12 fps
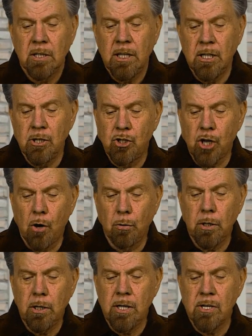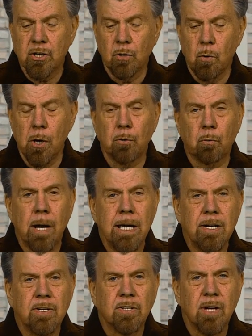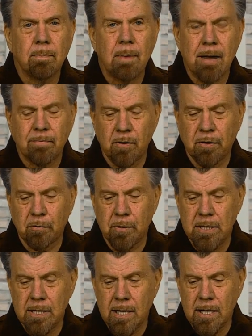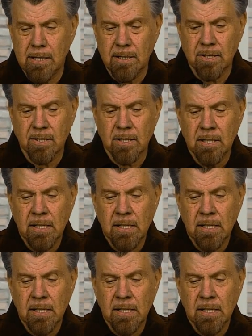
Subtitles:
In Jonah, He's the one raised up after 3 days.